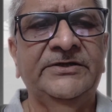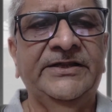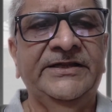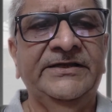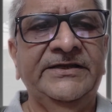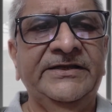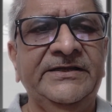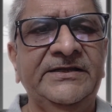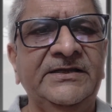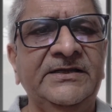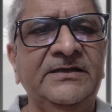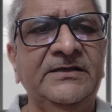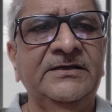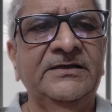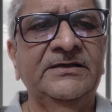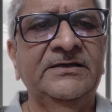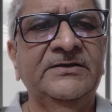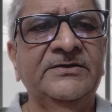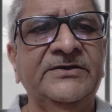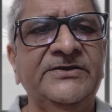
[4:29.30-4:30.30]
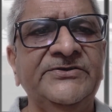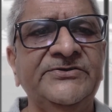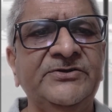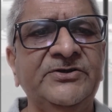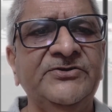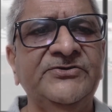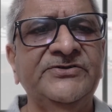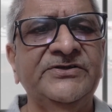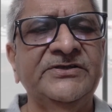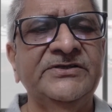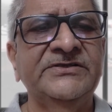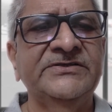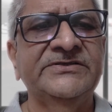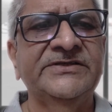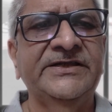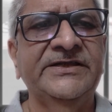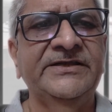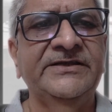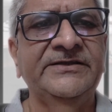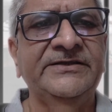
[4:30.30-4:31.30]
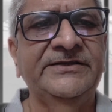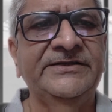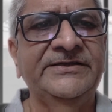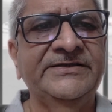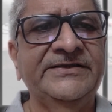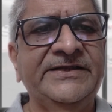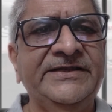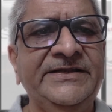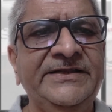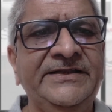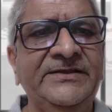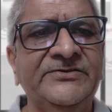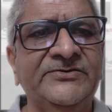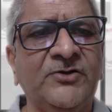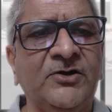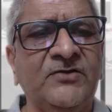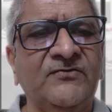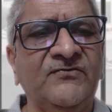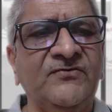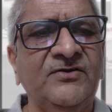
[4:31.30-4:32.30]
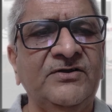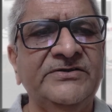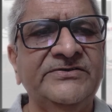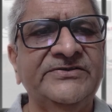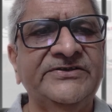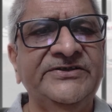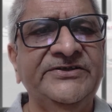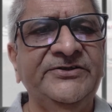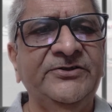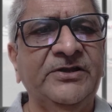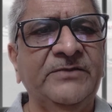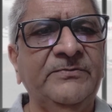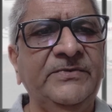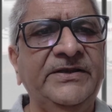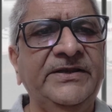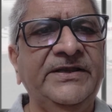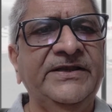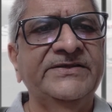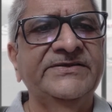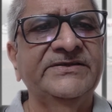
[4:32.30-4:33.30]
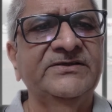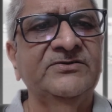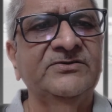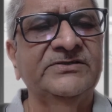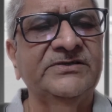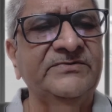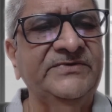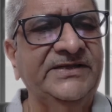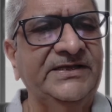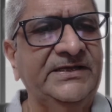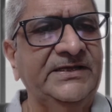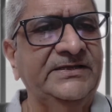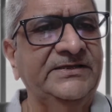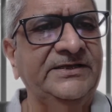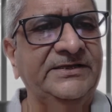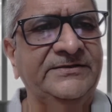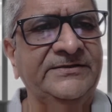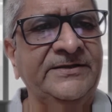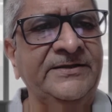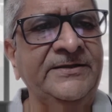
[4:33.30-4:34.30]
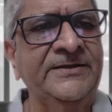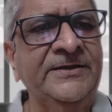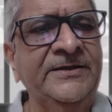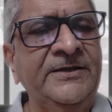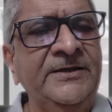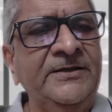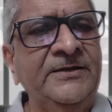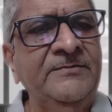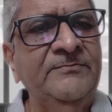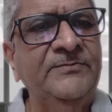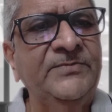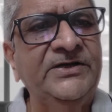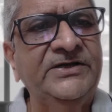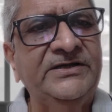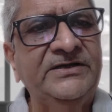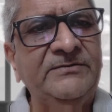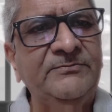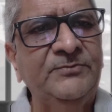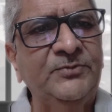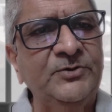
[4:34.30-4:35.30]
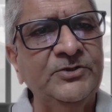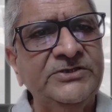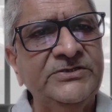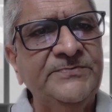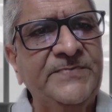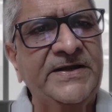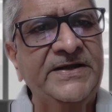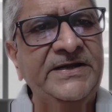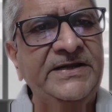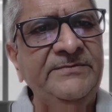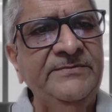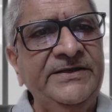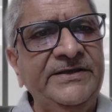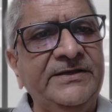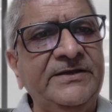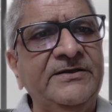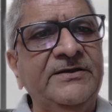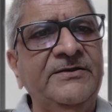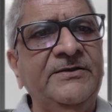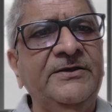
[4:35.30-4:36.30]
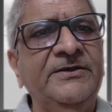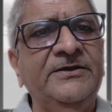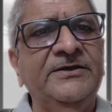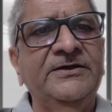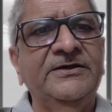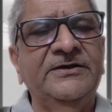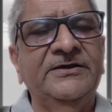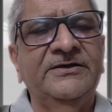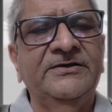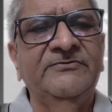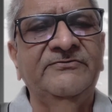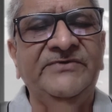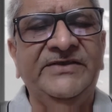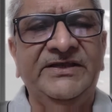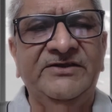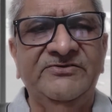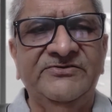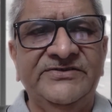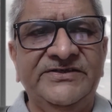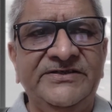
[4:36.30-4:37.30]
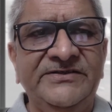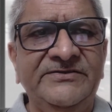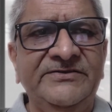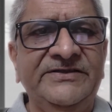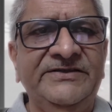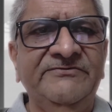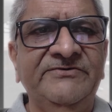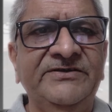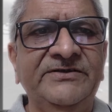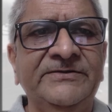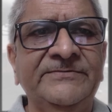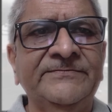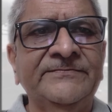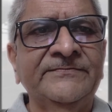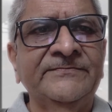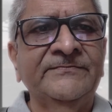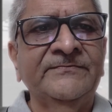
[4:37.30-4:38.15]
technical resolutions and any shortfalls in your application or something like that. But post pandemic, we have seen even